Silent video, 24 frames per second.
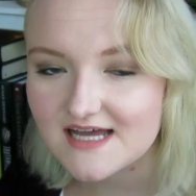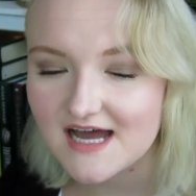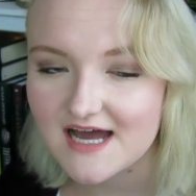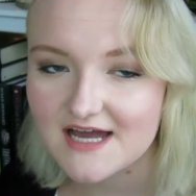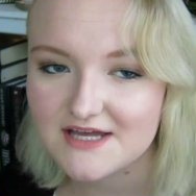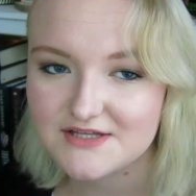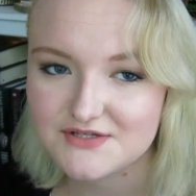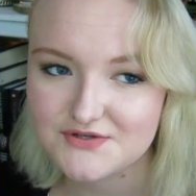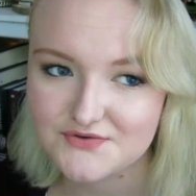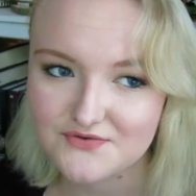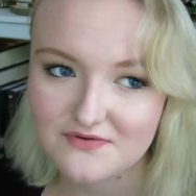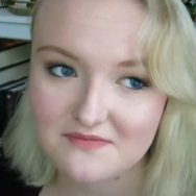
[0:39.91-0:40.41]
I
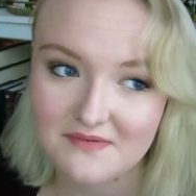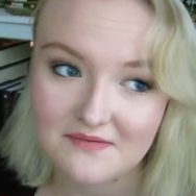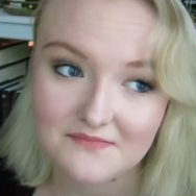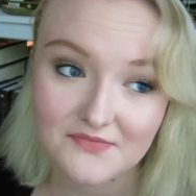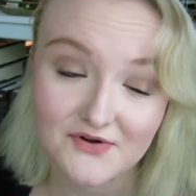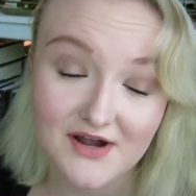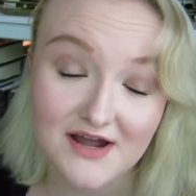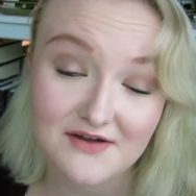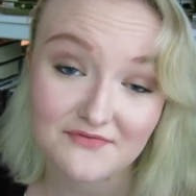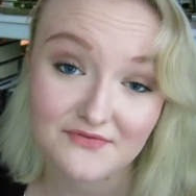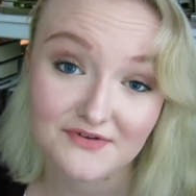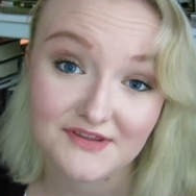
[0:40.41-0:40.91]
do remember
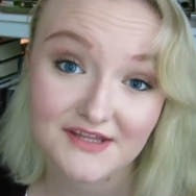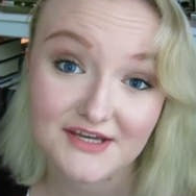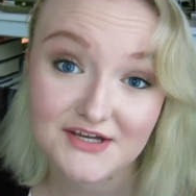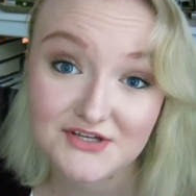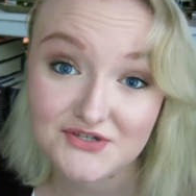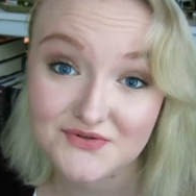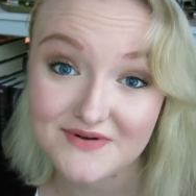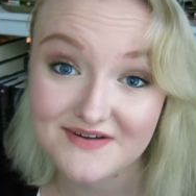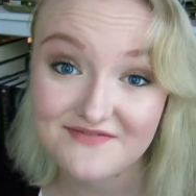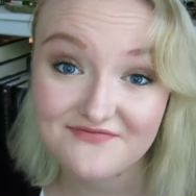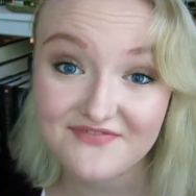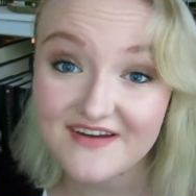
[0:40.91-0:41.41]
I really
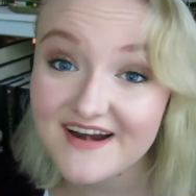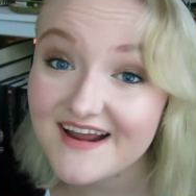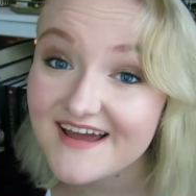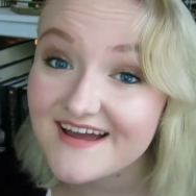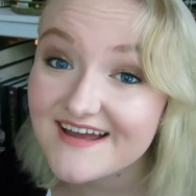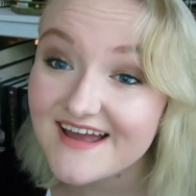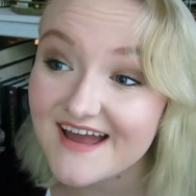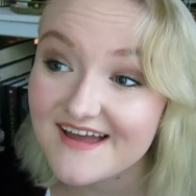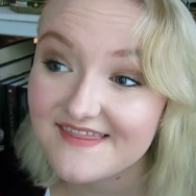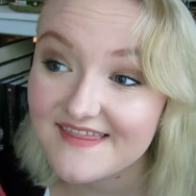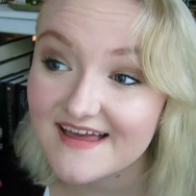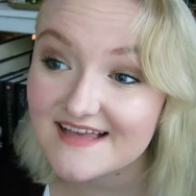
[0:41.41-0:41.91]
enjoy Finnick,
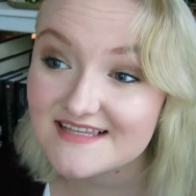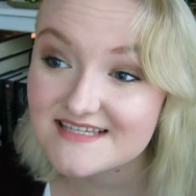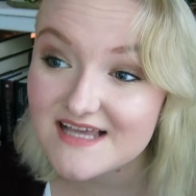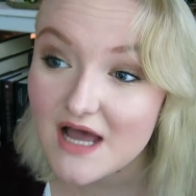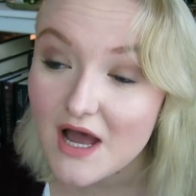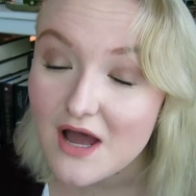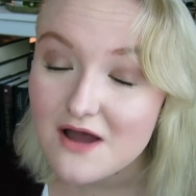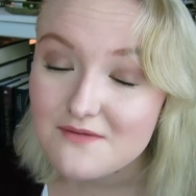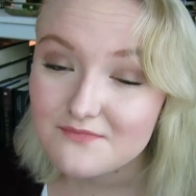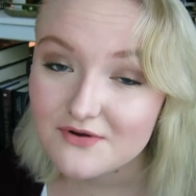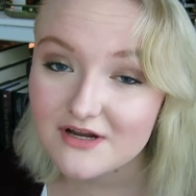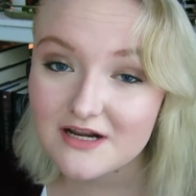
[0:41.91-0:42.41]
and that's
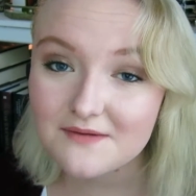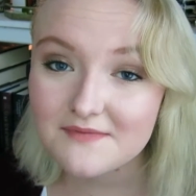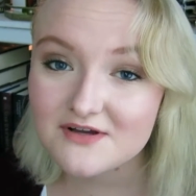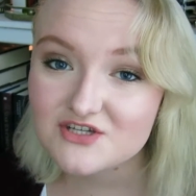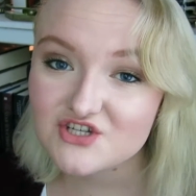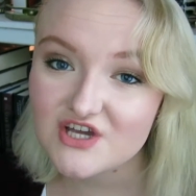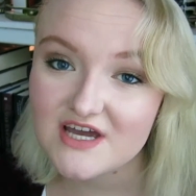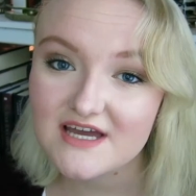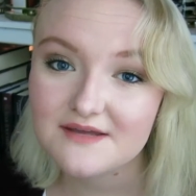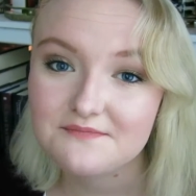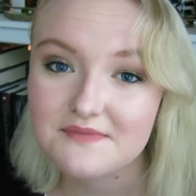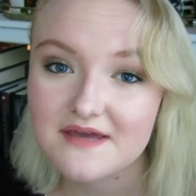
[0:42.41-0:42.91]
pretty much
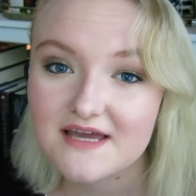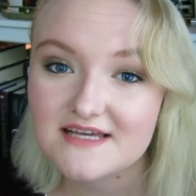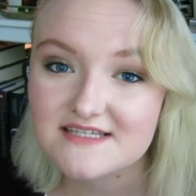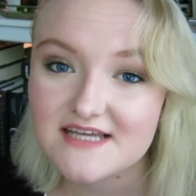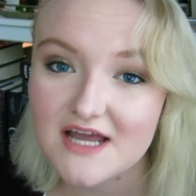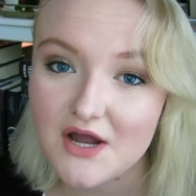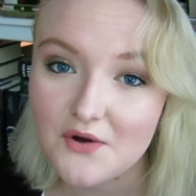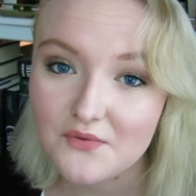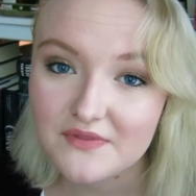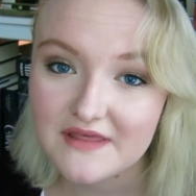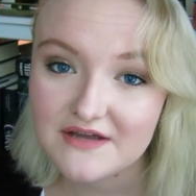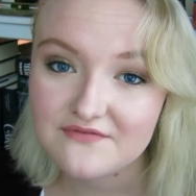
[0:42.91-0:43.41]
it because I
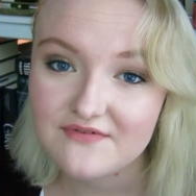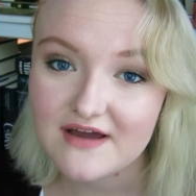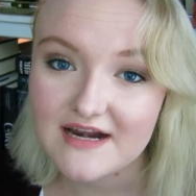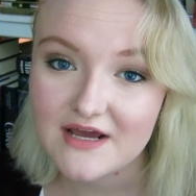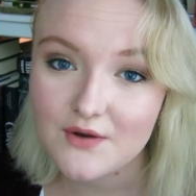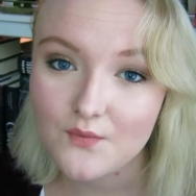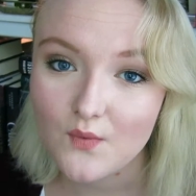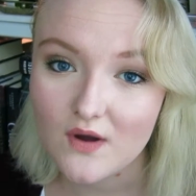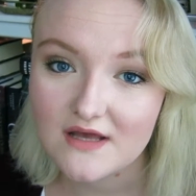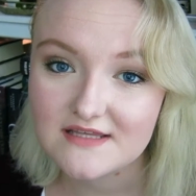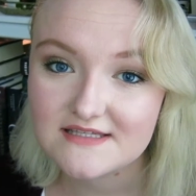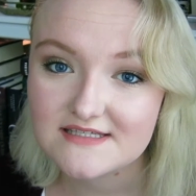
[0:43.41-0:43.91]
only read it
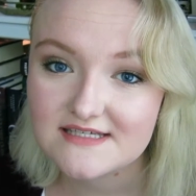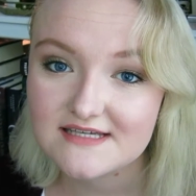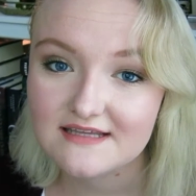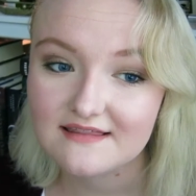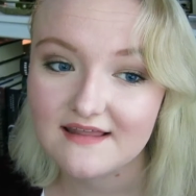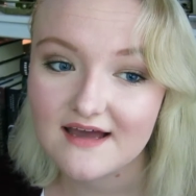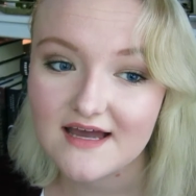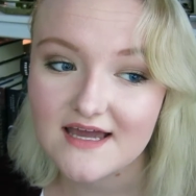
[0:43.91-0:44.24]
once